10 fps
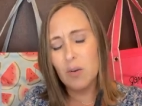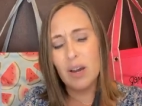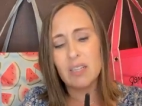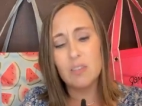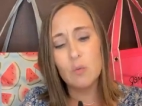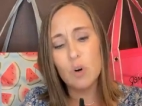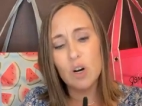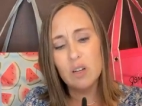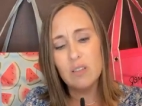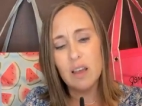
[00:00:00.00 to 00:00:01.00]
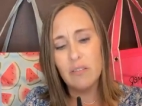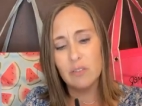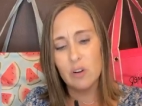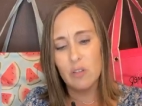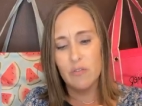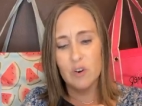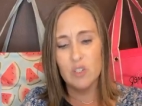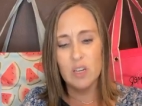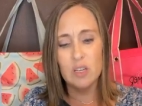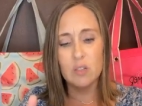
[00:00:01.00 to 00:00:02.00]
You guys, the words after the
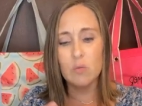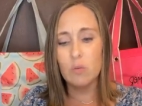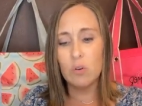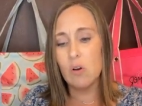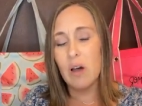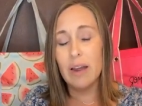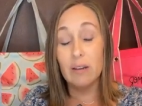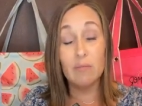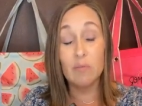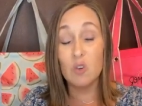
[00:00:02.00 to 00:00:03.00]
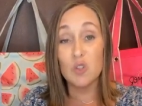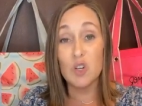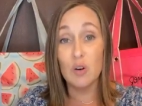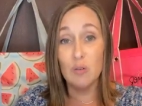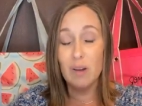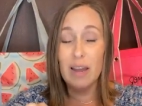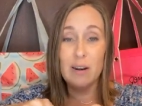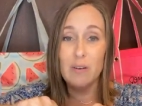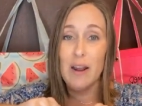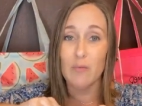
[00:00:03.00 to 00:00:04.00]
first day of school, I there's no,
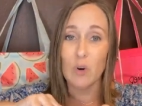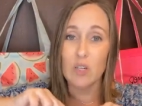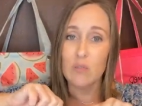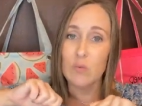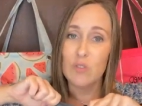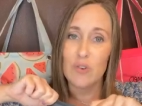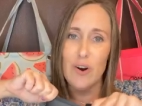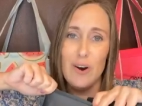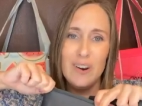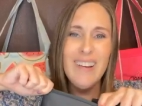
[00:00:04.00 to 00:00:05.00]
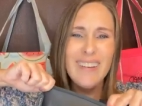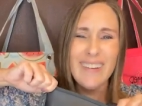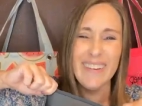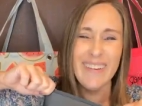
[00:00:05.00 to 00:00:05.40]
I don't have words. Words are hard.